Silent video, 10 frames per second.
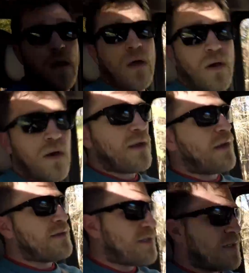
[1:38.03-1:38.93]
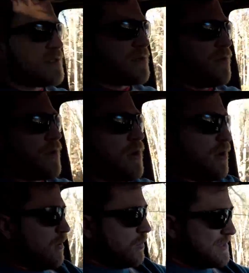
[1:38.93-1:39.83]
Alright guys, so the
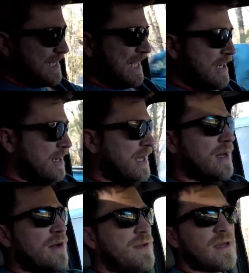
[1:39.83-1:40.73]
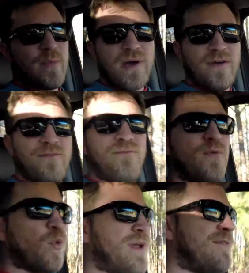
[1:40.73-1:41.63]
car was in and out in about
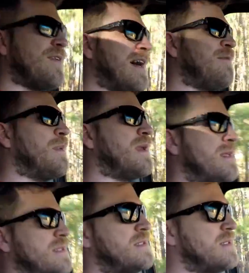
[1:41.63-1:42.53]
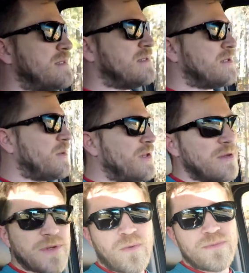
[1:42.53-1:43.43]
45 minutes. Took them a little
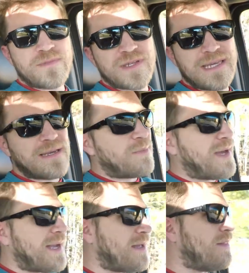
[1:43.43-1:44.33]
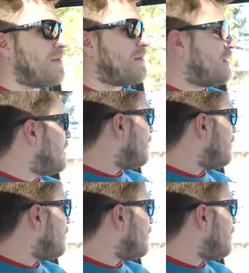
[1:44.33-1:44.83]
bit to get it back in the